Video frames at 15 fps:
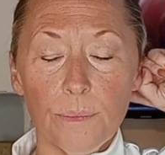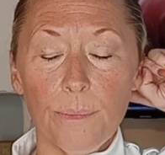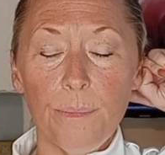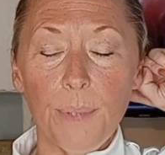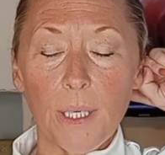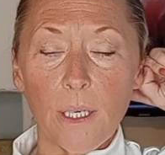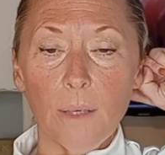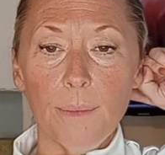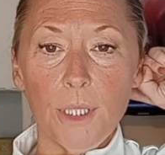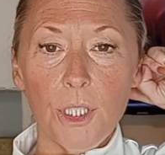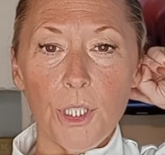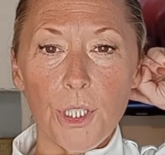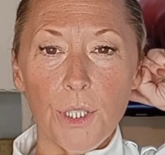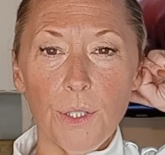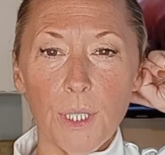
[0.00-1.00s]
become in
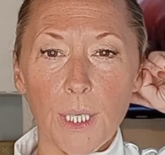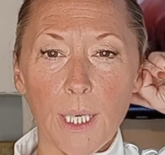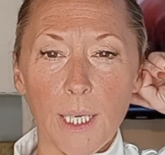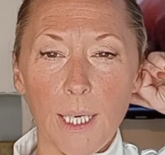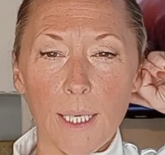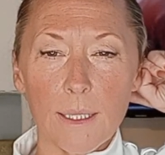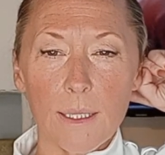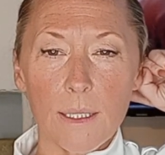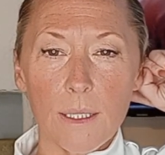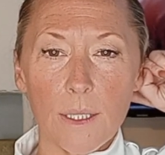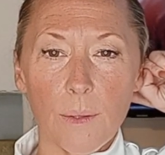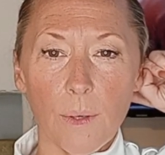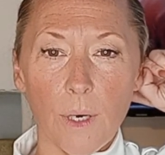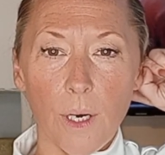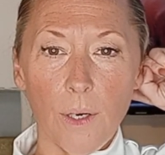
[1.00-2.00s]
tune and connected
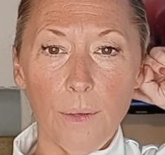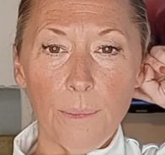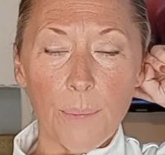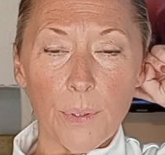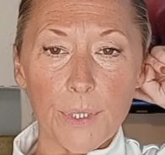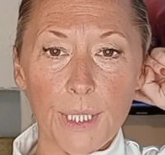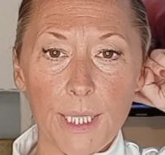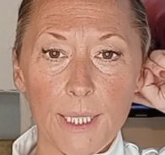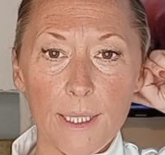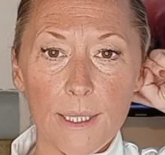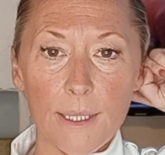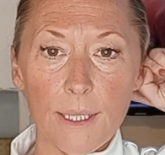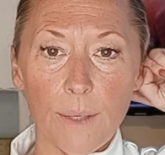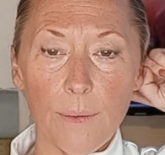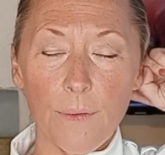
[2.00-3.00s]
to our own bodies.
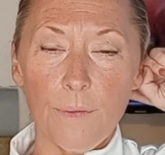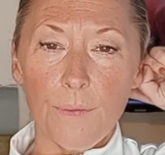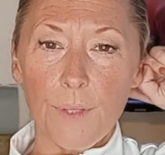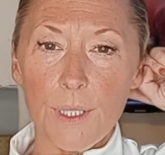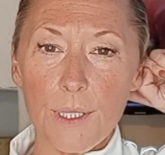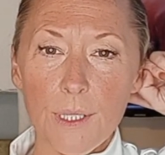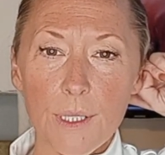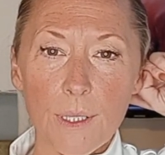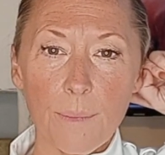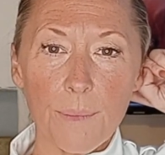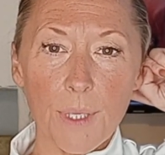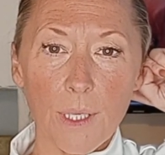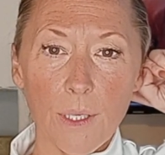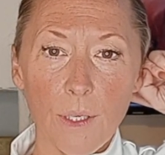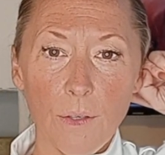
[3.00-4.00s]
So if this is
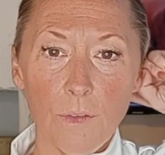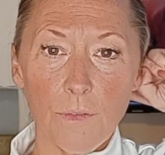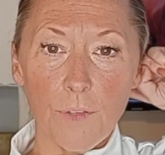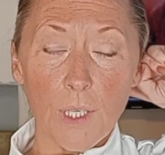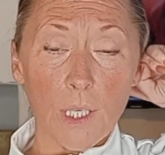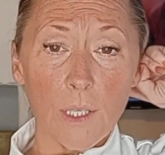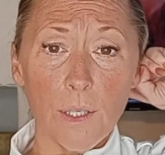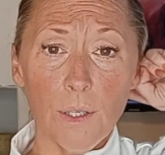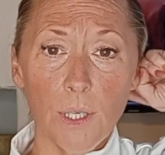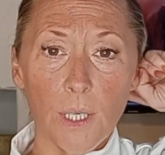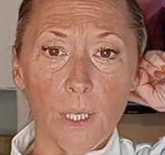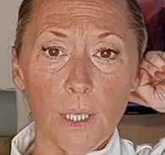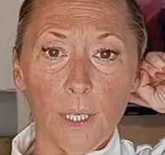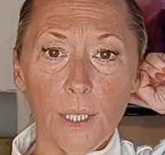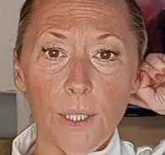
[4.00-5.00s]
something new for you,
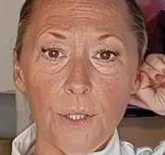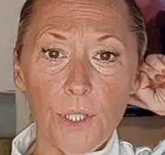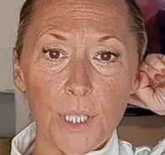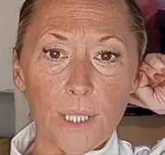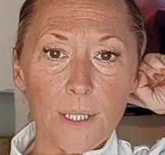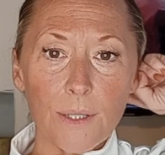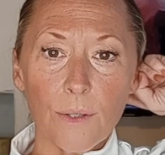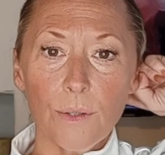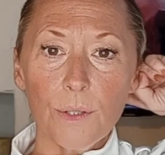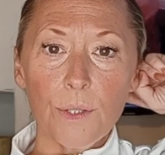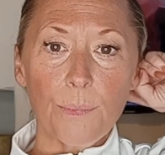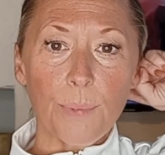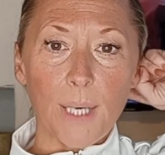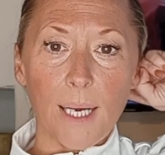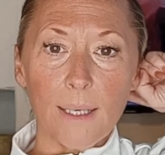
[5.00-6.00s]
you've just got to
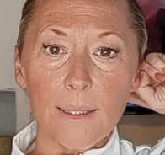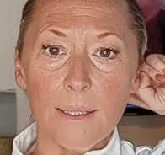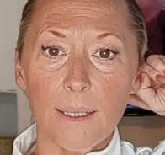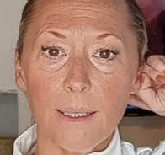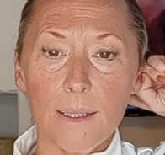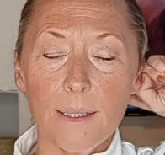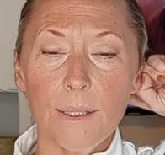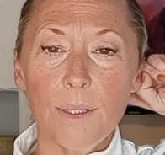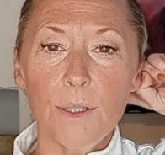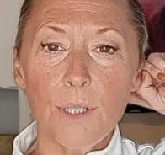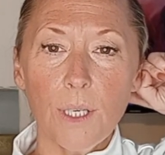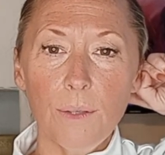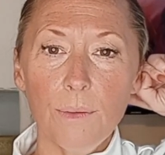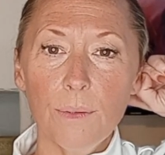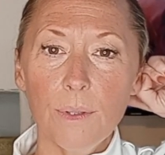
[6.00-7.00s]
practice, and
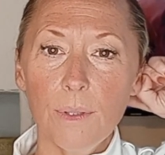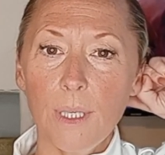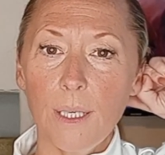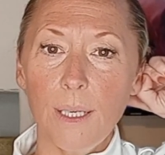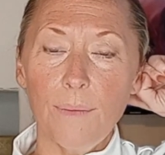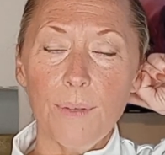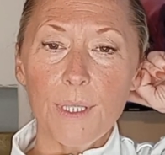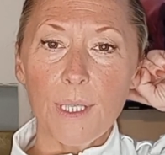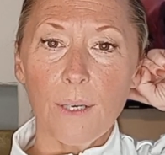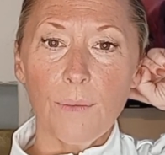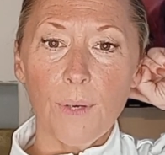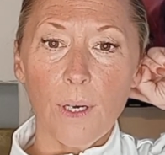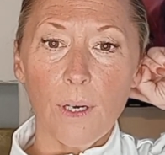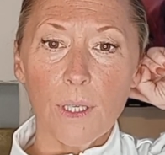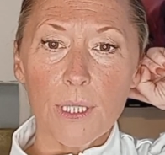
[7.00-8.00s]
don't give yourself a
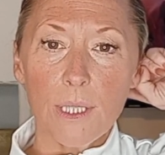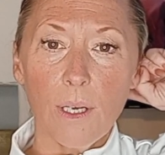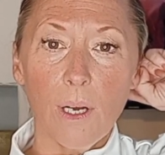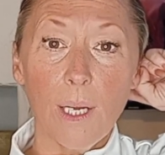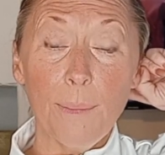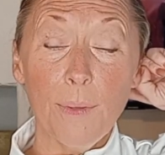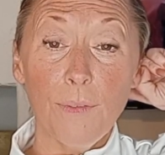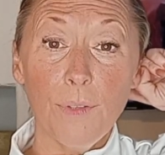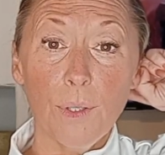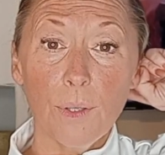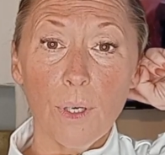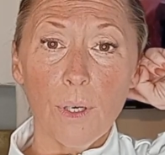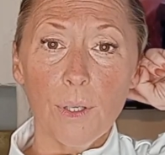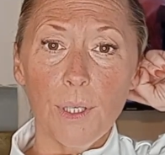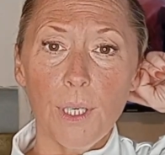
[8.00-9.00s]
hard time if you
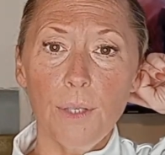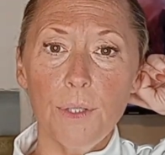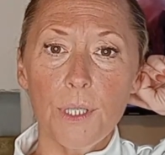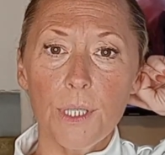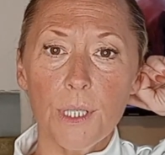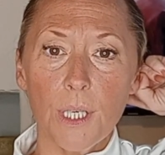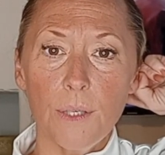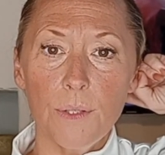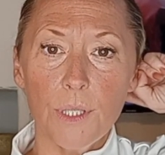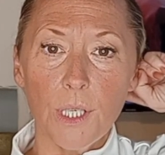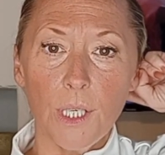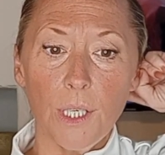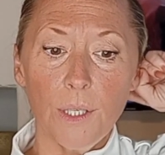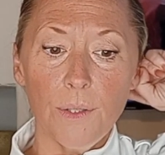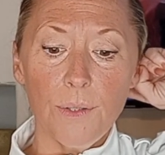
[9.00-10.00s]
can't notice those
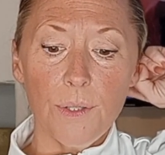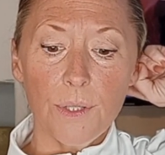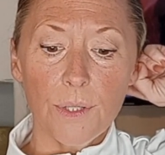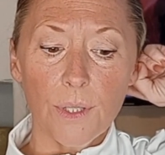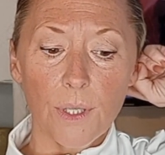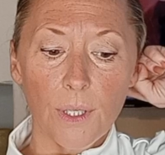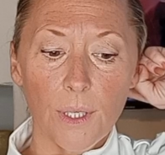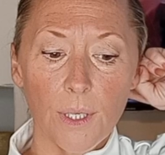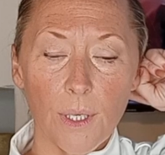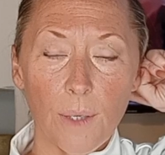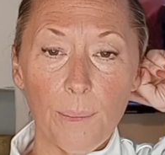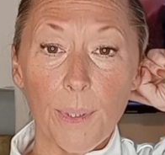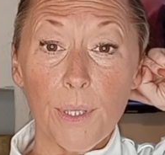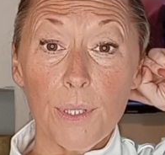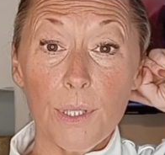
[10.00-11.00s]
cues,
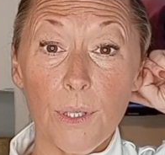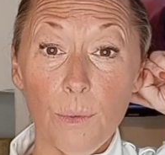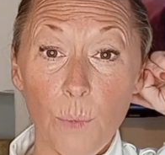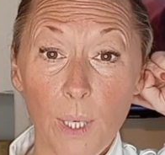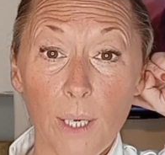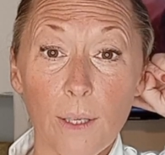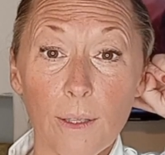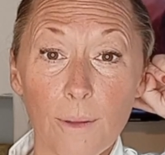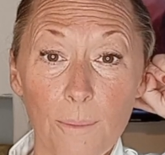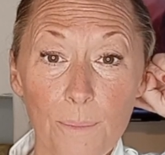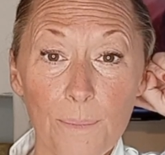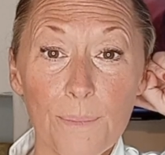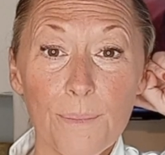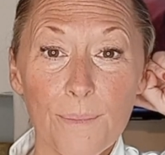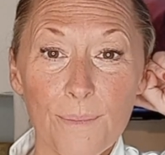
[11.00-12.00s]
because you will.
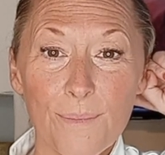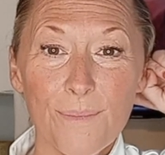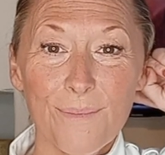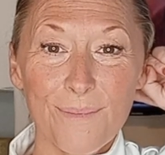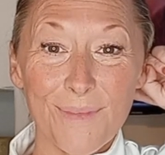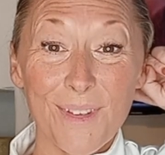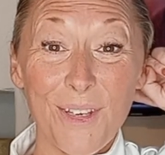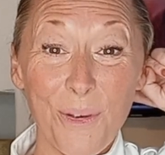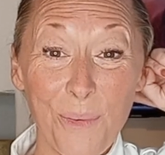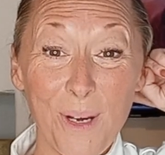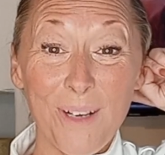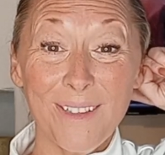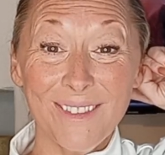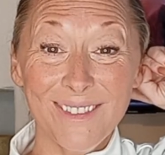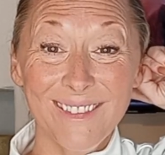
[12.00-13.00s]
You
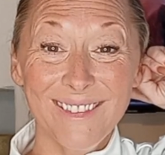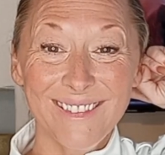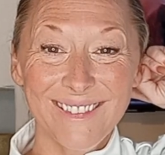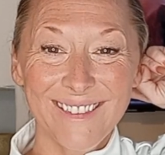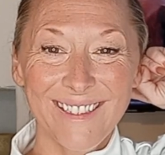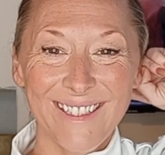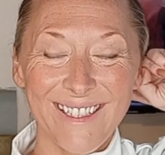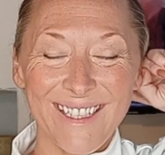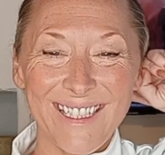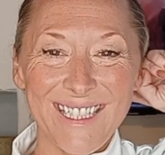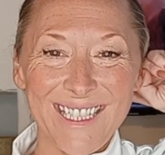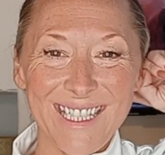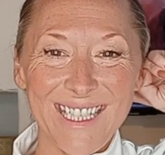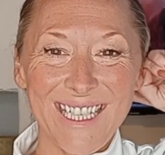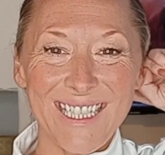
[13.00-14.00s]
will. You
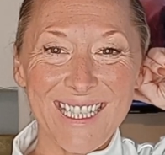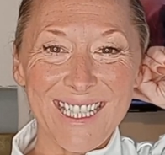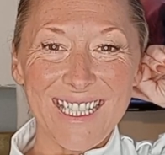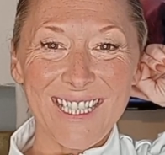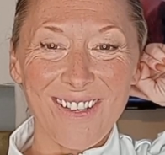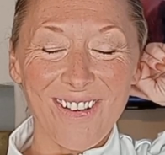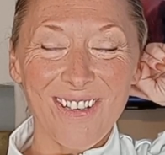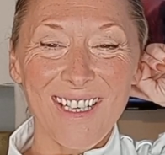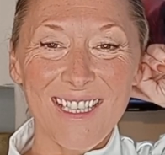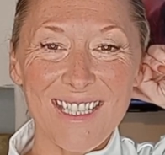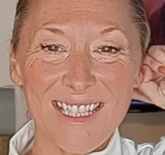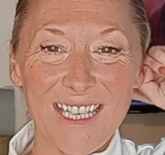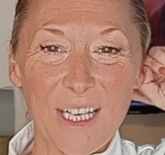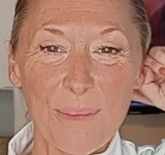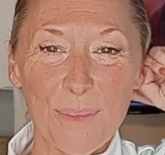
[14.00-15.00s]
just need to start
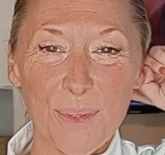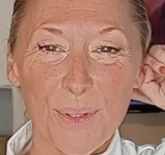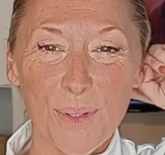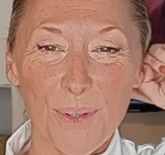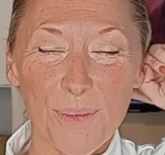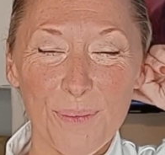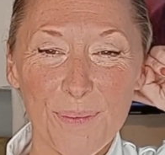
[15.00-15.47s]
listening more,